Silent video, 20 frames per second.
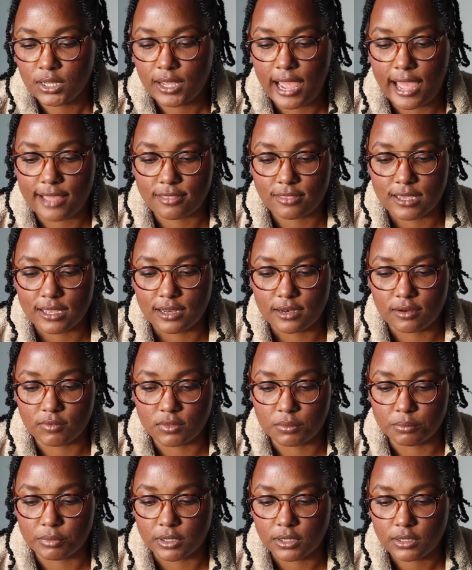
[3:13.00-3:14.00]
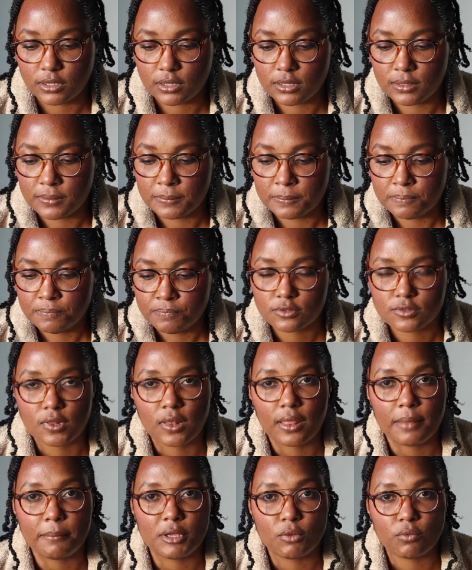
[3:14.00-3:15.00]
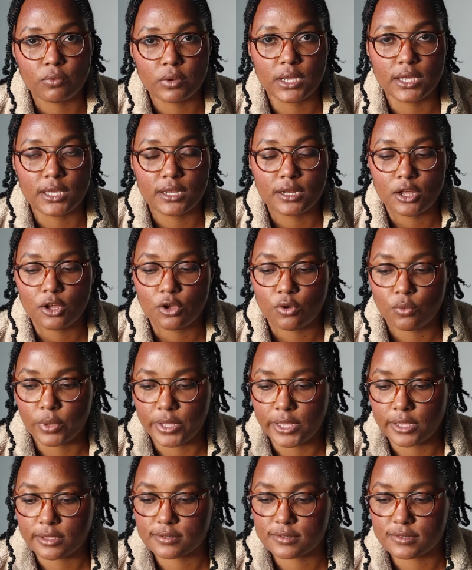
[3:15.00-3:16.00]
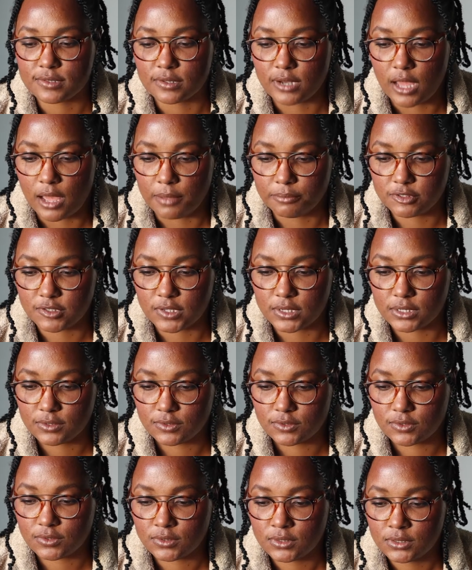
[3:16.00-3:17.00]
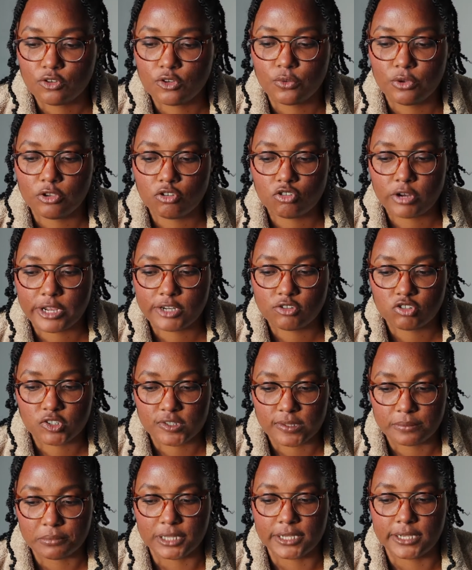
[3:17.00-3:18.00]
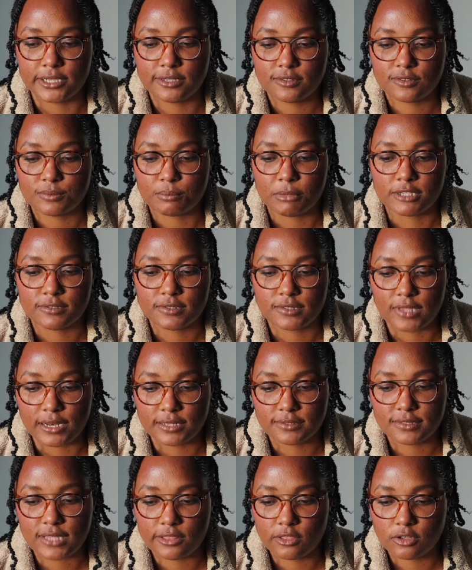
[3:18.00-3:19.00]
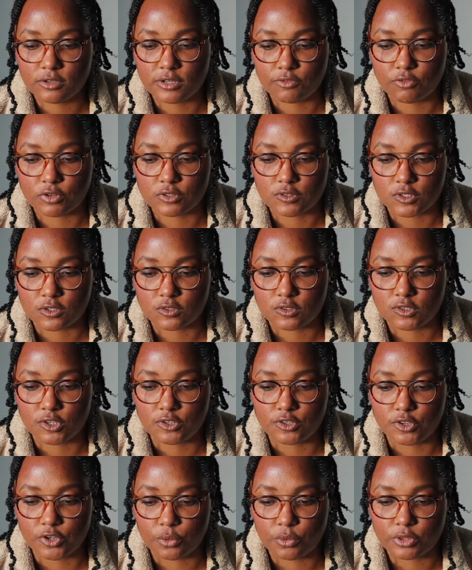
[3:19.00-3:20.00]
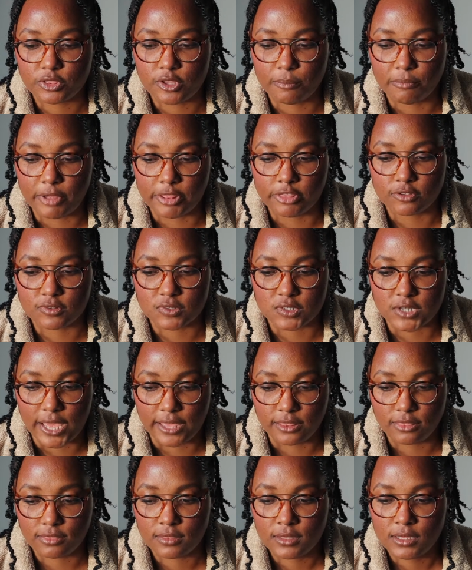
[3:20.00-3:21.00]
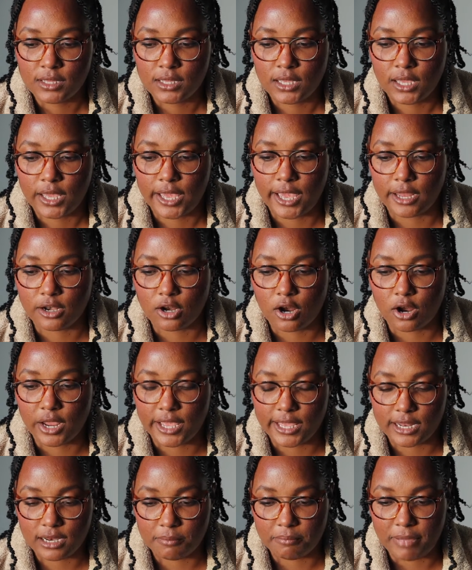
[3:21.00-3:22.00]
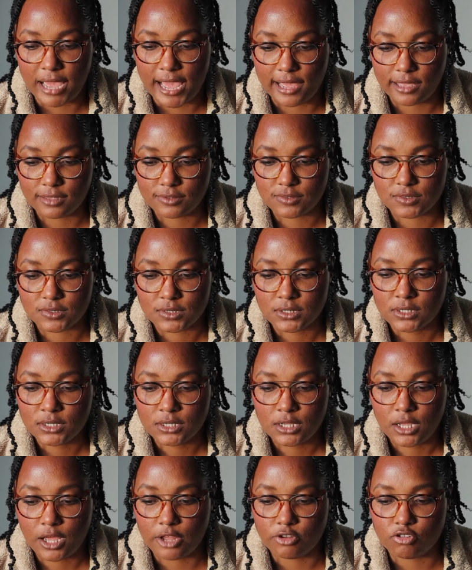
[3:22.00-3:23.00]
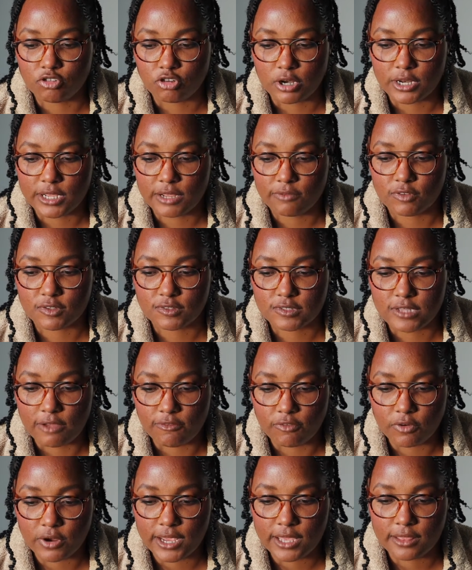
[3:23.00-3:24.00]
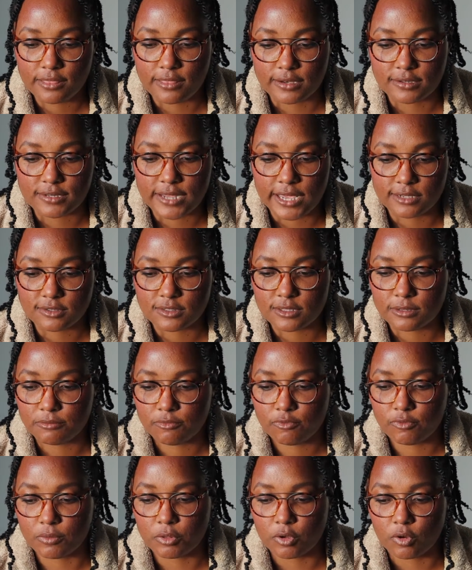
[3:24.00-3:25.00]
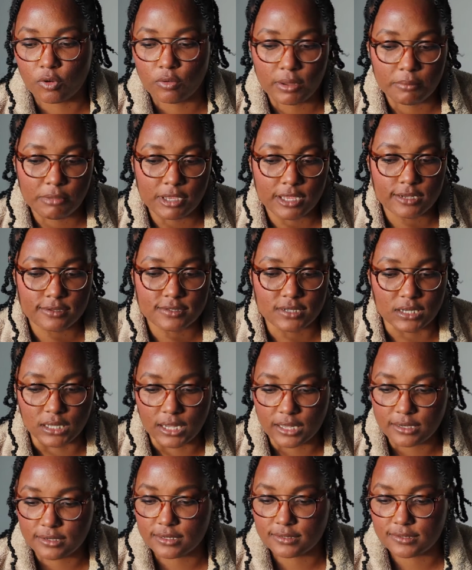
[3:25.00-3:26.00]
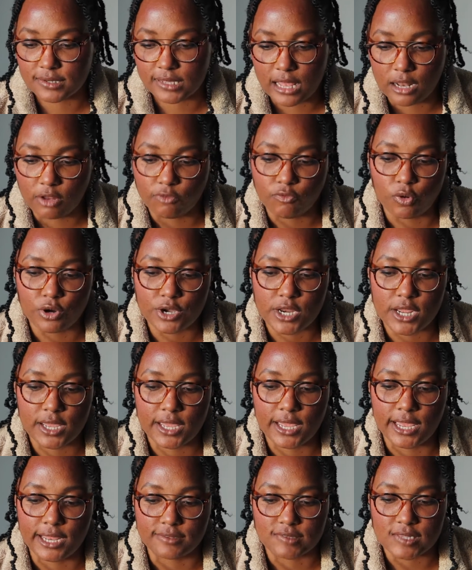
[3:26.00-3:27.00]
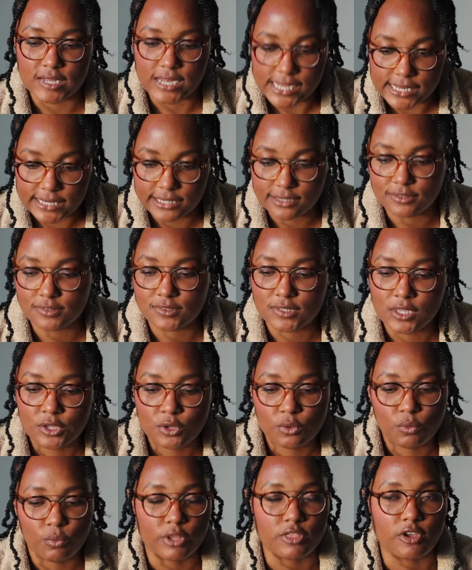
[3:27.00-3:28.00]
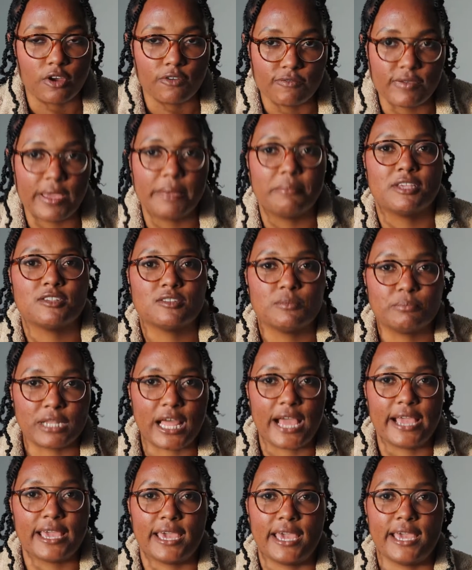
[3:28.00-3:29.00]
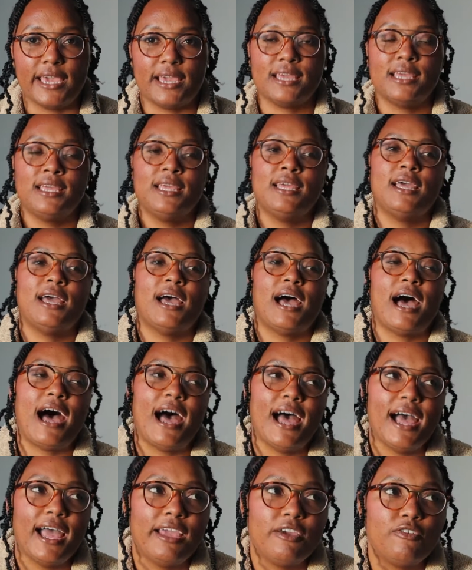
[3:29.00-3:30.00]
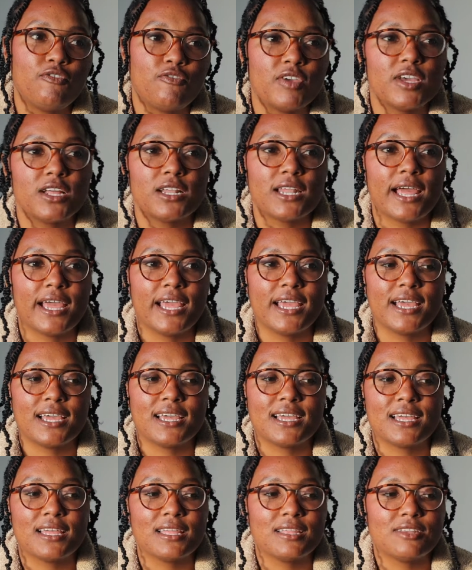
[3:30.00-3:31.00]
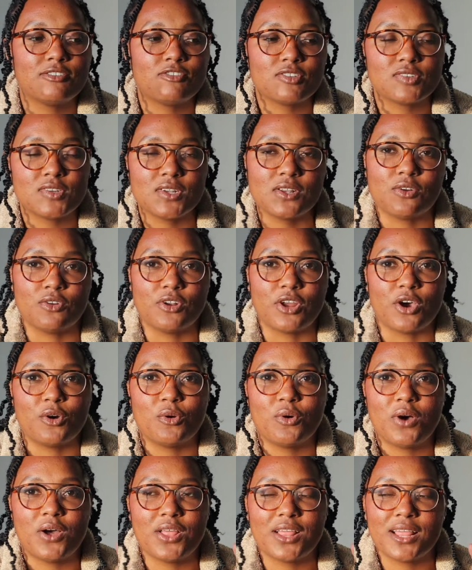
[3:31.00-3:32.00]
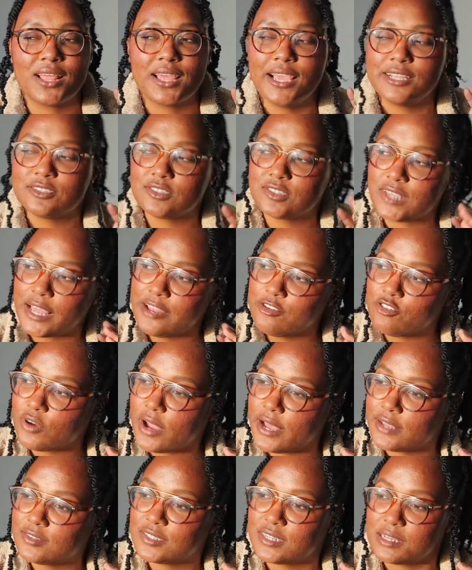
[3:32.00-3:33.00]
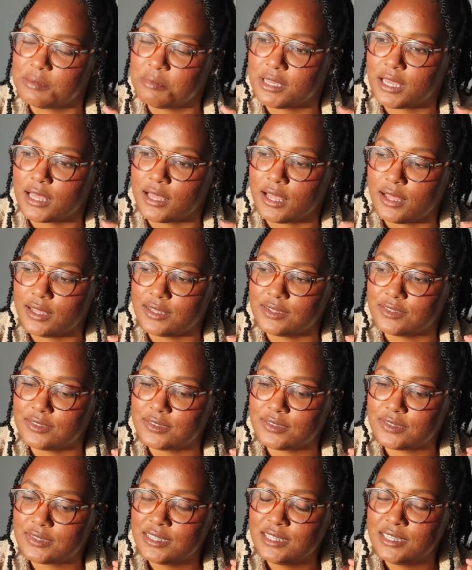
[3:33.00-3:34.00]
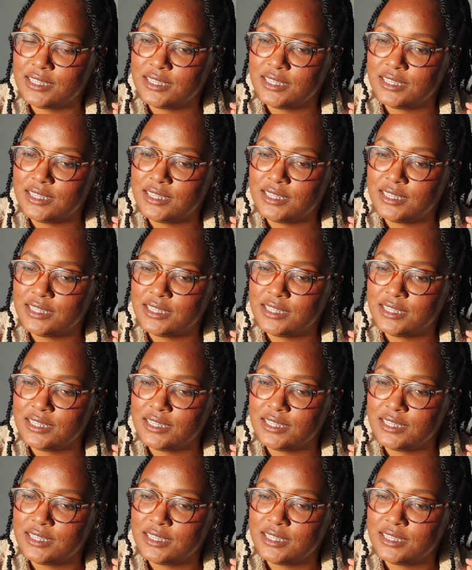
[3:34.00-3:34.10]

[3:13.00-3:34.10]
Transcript: at the end of the book. So let me read a quick synopsis. 2 estranged siblings must set aside their differences to deal with their mother's death and her hidden past. A journey of discovery that takes them from the Caribbean to London to California and ends with her famous Black Cake. I feel like, just a little note, it's interesting because